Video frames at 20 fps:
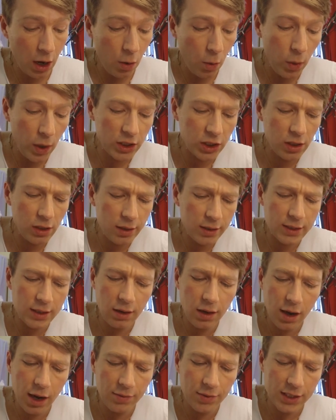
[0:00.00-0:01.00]
which looked to
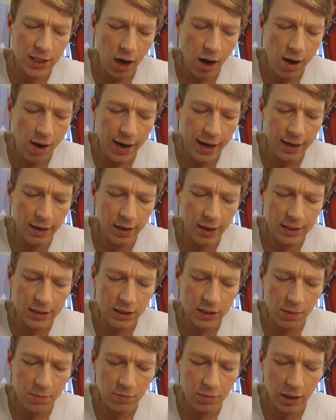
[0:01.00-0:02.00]
Lyra's eye like
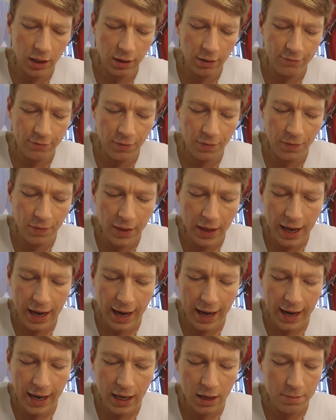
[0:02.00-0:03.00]
something from the
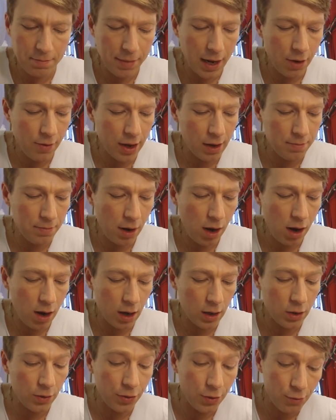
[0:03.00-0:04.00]
Anne Barrett
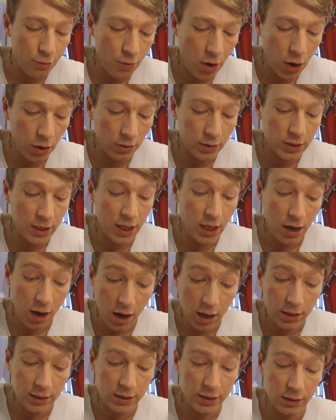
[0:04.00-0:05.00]
Park on the road to
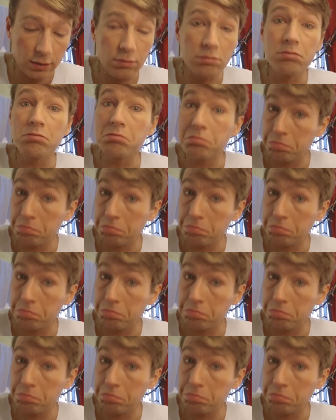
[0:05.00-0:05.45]
Yarnton.